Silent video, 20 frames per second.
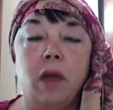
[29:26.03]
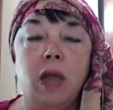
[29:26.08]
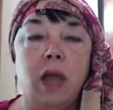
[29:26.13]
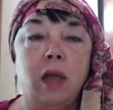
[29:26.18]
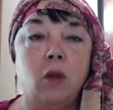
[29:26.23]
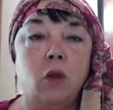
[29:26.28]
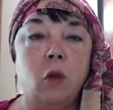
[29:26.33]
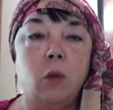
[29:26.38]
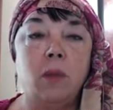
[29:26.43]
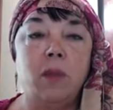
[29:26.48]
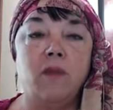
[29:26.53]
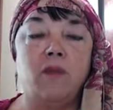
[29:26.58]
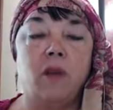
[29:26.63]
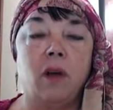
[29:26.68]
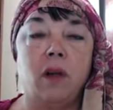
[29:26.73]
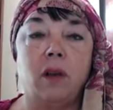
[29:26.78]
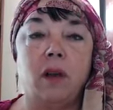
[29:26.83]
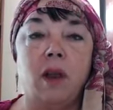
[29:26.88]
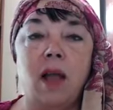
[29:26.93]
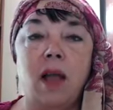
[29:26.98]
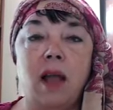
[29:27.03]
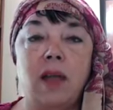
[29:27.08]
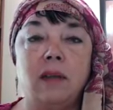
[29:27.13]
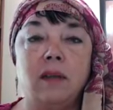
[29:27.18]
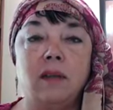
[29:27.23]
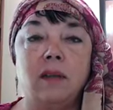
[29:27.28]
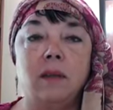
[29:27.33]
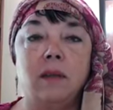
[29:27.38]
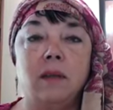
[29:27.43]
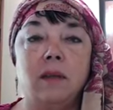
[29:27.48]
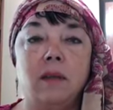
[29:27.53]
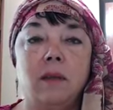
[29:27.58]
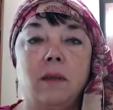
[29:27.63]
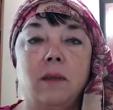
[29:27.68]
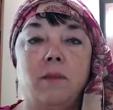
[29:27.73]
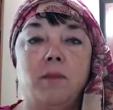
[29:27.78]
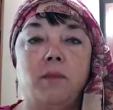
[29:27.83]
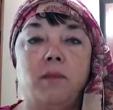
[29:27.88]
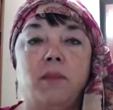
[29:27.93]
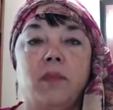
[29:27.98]
and whom the fault lies.
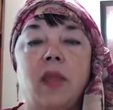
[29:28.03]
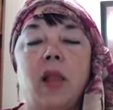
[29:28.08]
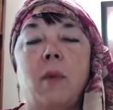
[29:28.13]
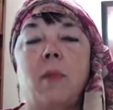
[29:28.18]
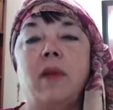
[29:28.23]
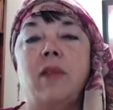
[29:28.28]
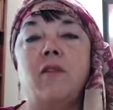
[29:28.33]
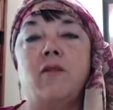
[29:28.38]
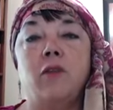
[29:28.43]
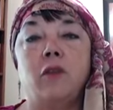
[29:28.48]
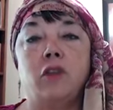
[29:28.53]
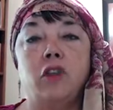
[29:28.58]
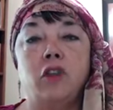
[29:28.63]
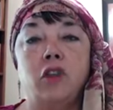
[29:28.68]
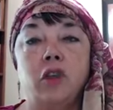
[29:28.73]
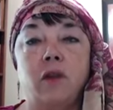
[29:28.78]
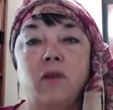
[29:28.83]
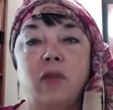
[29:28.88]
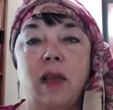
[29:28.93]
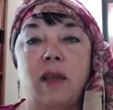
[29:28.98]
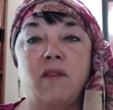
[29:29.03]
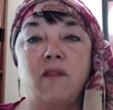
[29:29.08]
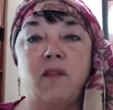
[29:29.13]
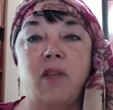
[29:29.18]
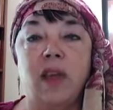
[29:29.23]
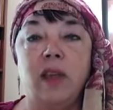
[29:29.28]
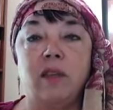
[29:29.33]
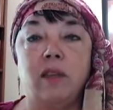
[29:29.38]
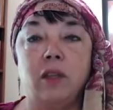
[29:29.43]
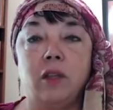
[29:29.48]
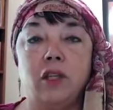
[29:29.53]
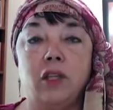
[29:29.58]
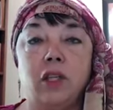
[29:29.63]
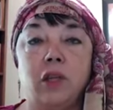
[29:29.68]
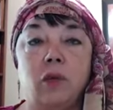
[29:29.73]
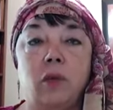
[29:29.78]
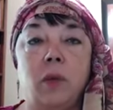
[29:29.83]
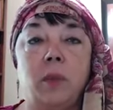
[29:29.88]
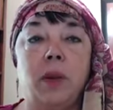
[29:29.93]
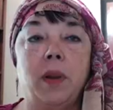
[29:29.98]
Now by the virtue of thy faith,
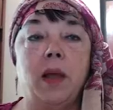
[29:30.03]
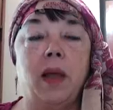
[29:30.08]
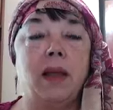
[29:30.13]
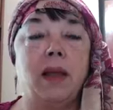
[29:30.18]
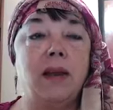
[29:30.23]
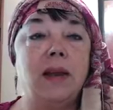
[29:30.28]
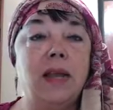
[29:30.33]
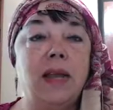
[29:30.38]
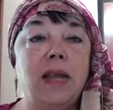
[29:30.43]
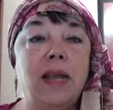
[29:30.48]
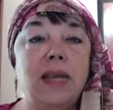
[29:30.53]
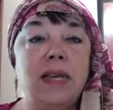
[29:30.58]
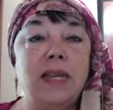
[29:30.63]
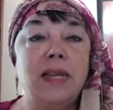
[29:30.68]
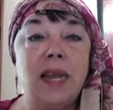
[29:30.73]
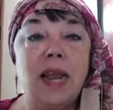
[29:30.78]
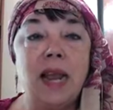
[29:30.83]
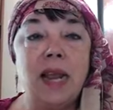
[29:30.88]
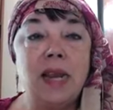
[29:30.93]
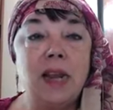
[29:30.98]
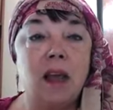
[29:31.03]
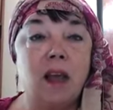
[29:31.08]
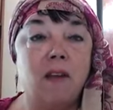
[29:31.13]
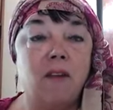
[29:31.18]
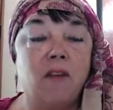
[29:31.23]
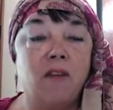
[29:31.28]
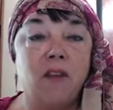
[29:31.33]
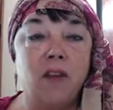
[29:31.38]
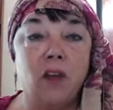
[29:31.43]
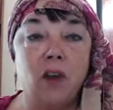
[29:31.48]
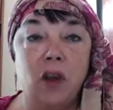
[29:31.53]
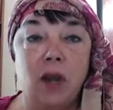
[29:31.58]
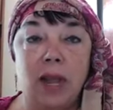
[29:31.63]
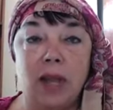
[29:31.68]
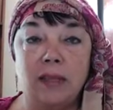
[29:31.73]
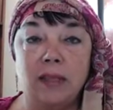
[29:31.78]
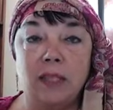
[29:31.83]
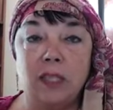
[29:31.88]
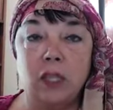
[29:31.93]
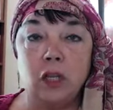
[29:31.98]
she replied, did I not fear
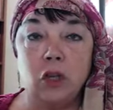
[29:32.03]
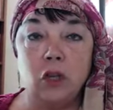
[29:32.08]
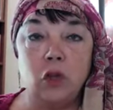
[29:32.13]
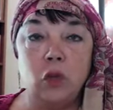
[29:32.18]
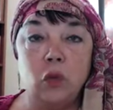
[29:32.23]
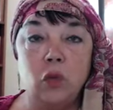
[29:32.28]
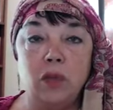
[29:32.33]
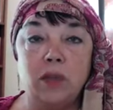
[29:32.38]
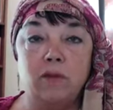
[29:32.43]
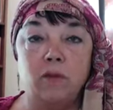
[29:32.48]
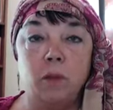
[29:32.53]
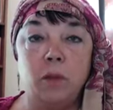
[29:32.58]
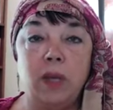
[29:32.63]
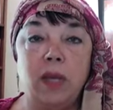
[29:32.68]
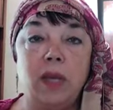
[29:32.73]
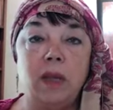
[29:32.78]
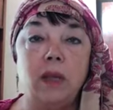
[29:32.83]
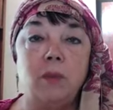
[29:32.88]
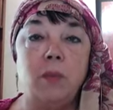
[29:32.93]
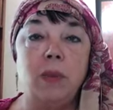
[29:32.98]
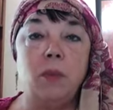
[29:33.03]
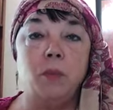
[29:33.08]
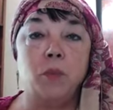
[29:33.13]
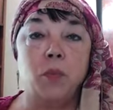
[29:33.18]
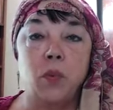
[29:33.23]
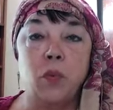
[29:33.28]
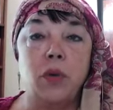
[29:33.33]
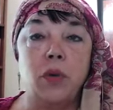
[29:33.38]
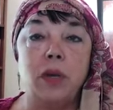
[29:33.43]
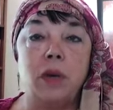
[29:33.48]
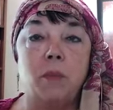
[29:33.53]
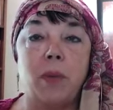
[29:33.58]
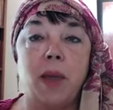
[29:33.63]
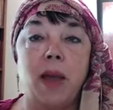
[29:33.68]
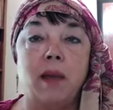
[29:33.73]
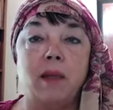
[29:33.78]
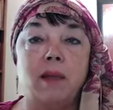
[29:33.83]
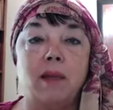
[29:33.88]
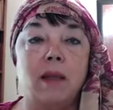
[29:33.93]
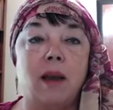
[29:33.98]
lest the news of me be bruited
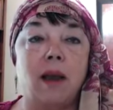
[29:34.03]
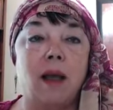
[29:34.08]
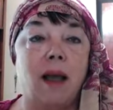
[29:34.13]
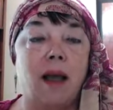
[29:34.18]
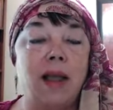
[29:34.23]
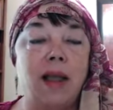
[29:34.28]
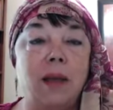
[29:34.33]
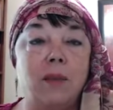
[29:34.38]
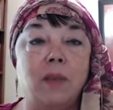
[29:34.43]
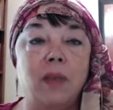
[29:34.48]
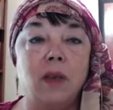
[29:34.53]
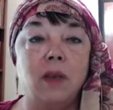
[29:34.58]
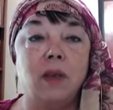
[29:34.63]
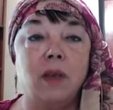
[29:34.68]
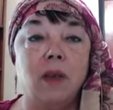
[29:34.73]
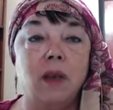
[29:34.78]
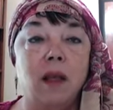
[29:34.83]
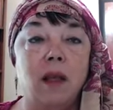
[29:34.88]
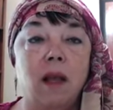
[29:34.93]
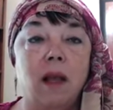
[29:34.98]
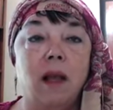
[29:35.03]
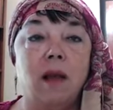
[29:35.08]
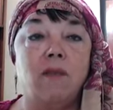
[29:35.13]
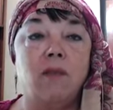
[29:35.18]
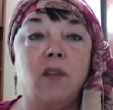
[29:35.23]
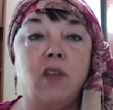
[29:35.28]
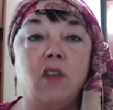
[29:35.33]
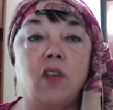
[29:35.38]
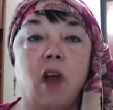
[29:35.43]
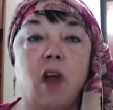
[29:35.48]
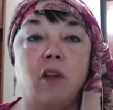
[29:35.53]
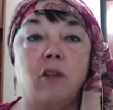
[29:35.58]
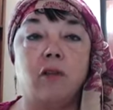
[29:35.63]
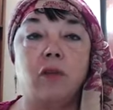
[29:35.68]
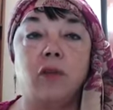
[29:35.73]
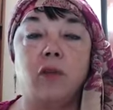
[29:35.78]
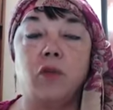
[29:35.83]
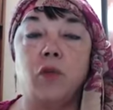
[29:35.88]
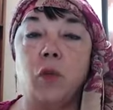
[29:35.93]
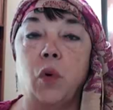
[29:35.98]
about that I am of the
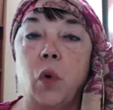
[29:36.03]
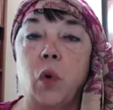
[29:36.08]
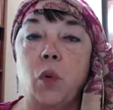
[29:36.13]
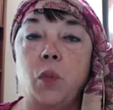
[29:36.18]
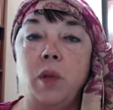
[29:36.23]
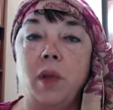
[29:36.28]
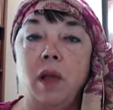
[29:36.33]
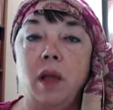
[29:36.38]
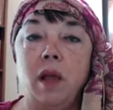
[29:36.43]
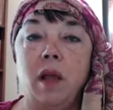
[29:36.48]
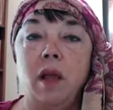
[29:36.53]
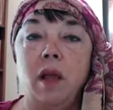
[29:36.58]
daughters of Rome,